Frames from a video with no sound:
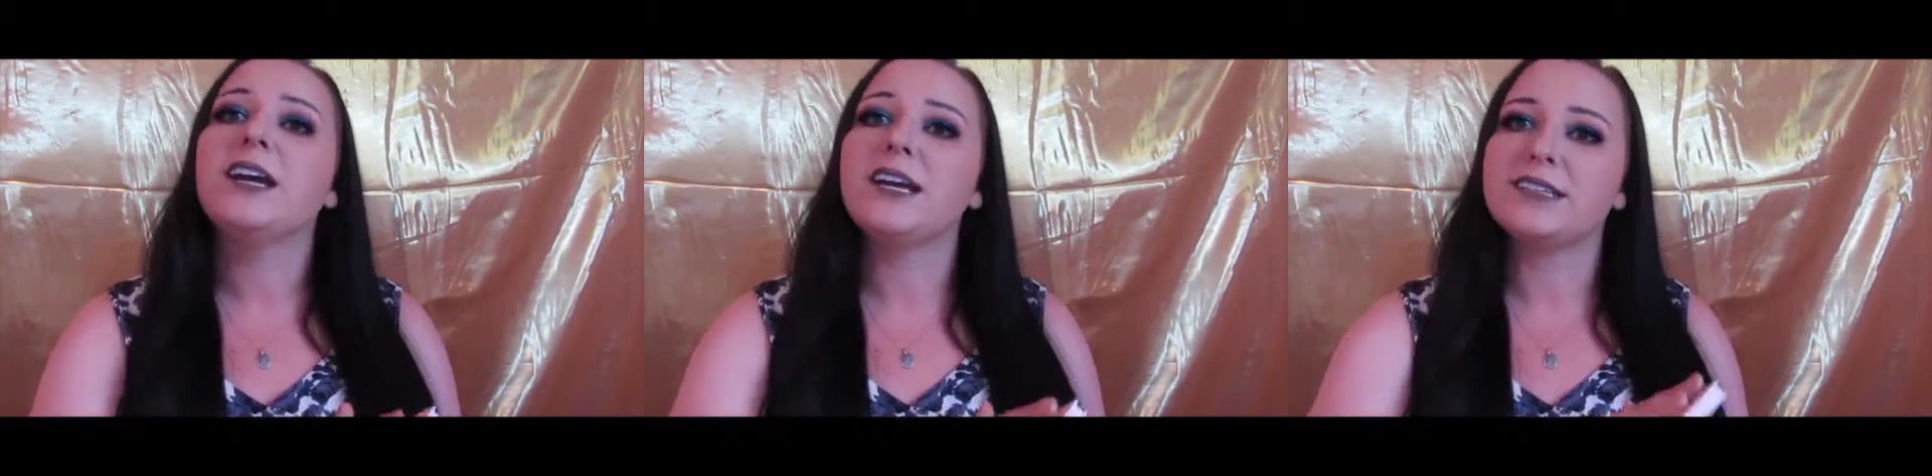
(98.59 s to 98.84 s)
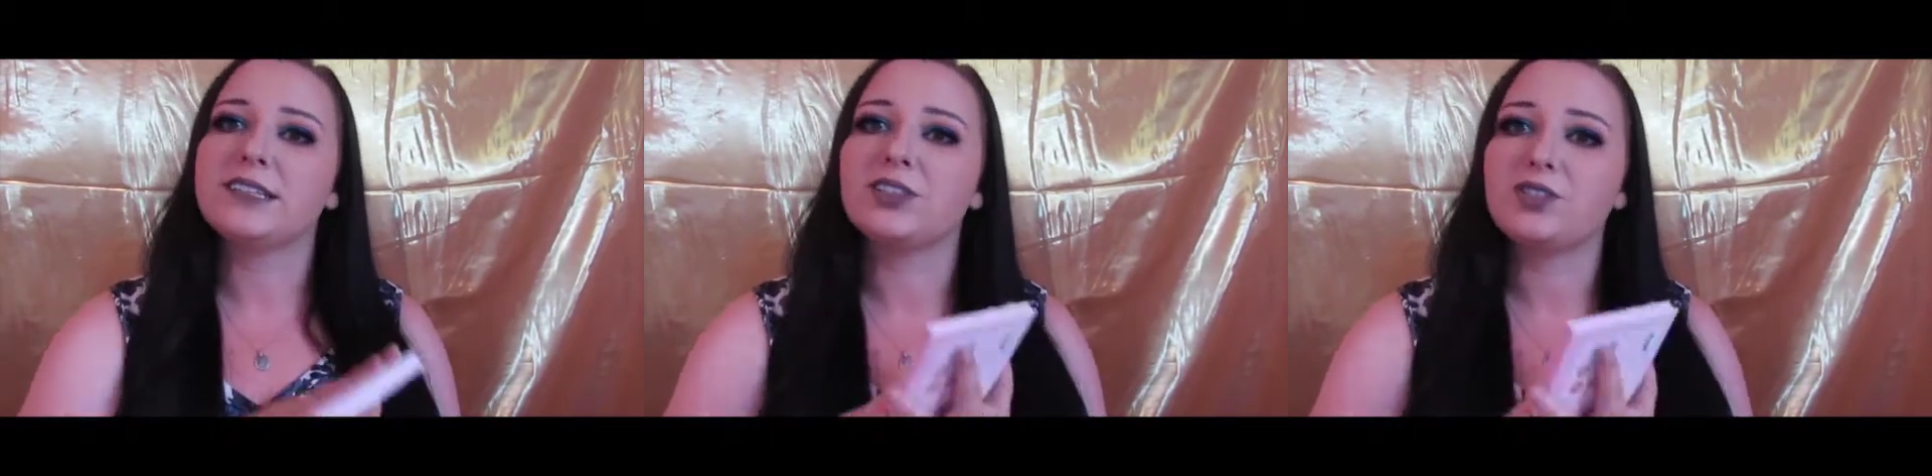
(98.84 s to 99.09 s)

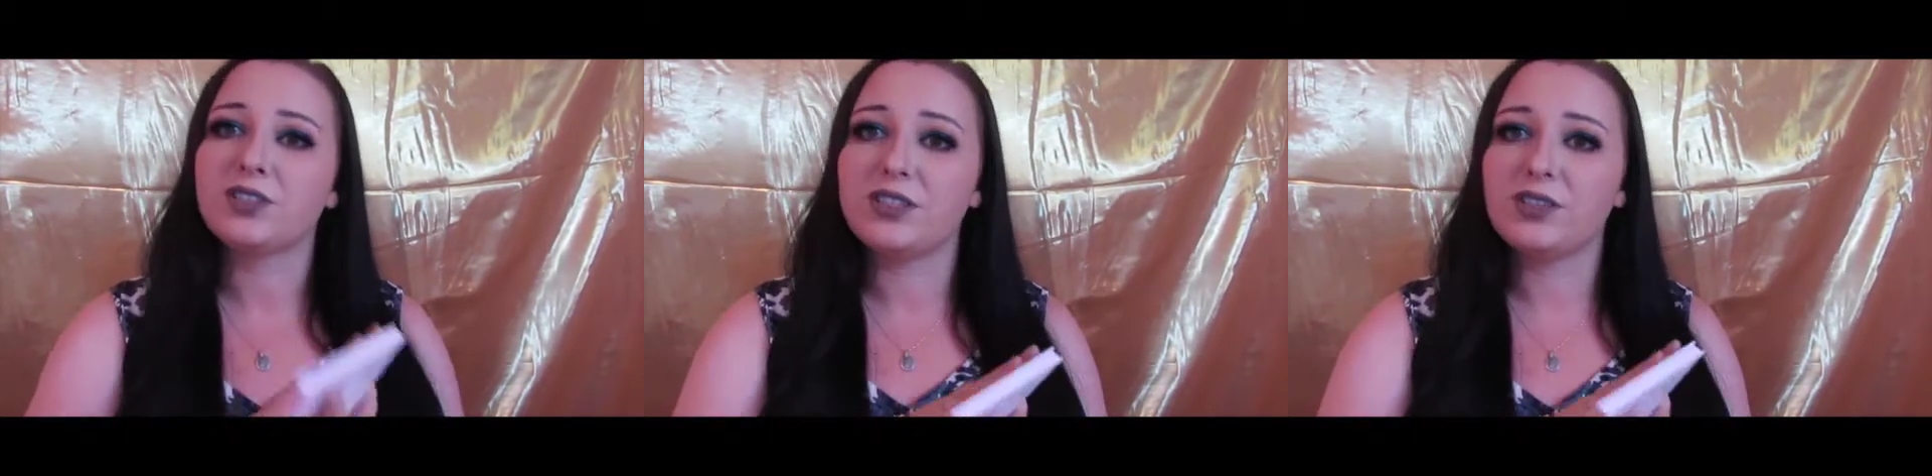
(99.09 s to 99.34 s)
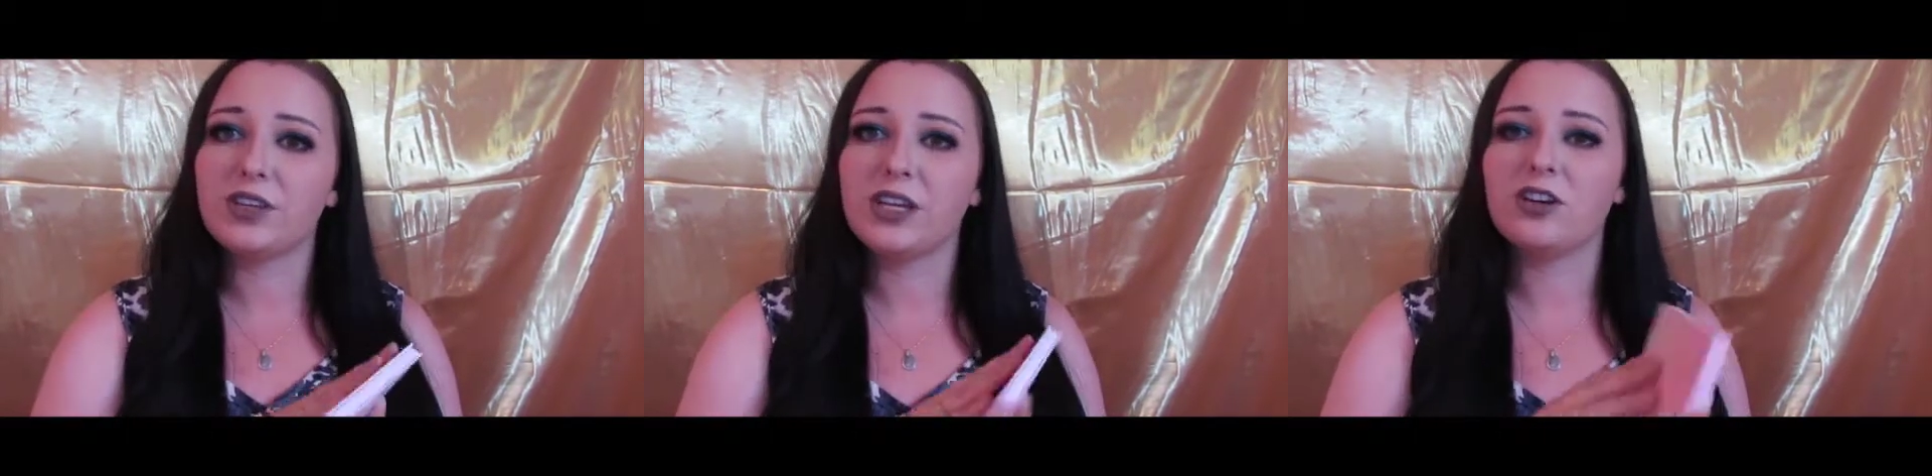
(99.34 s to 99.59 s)
it's a little
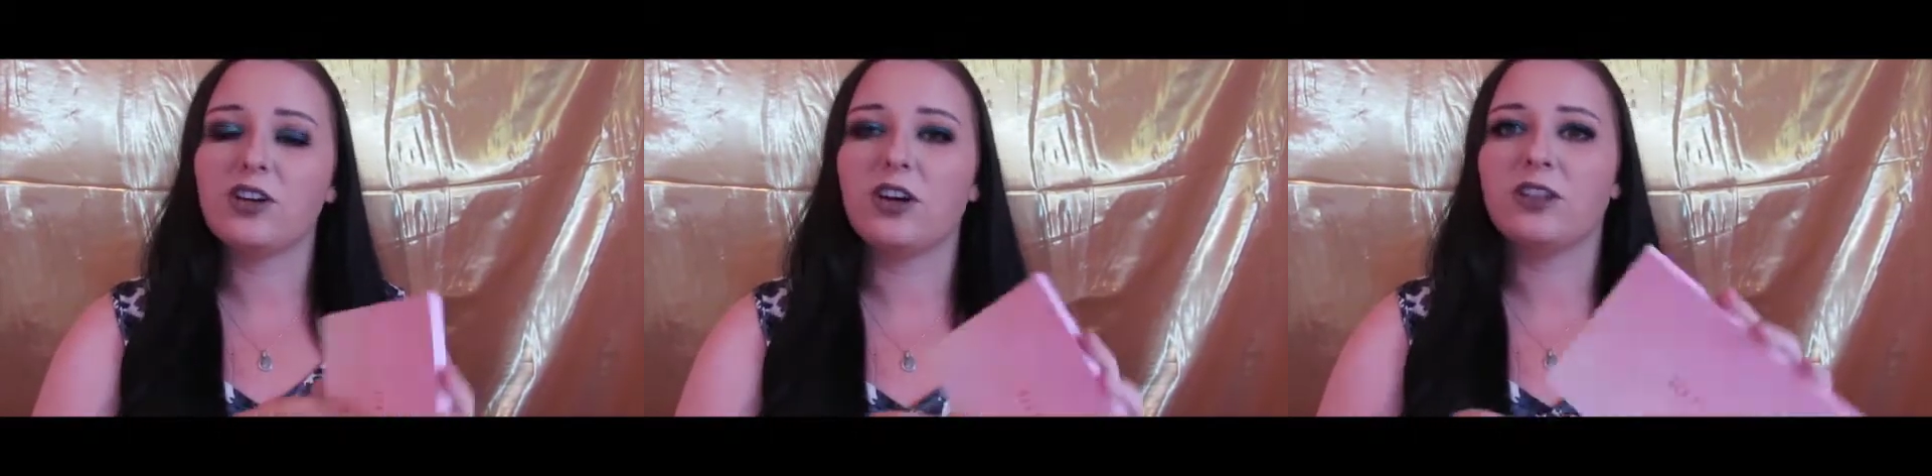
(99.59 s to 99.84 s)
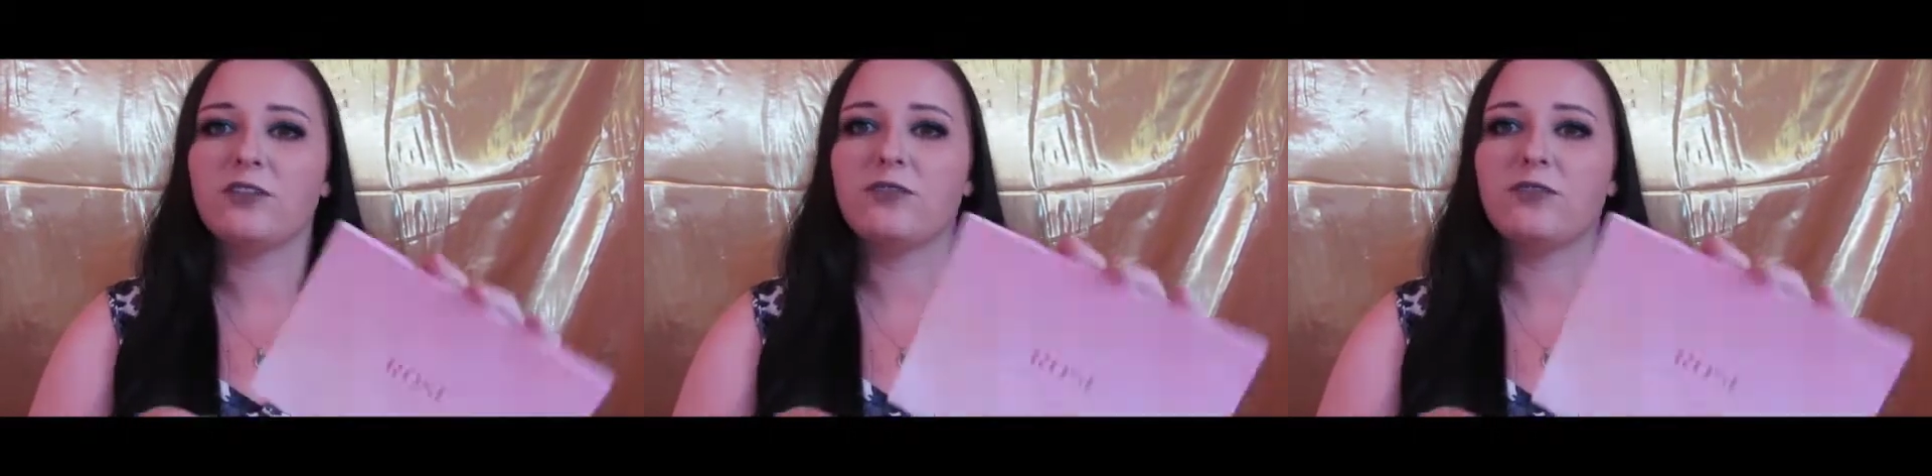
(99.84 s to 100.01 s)
silkier on the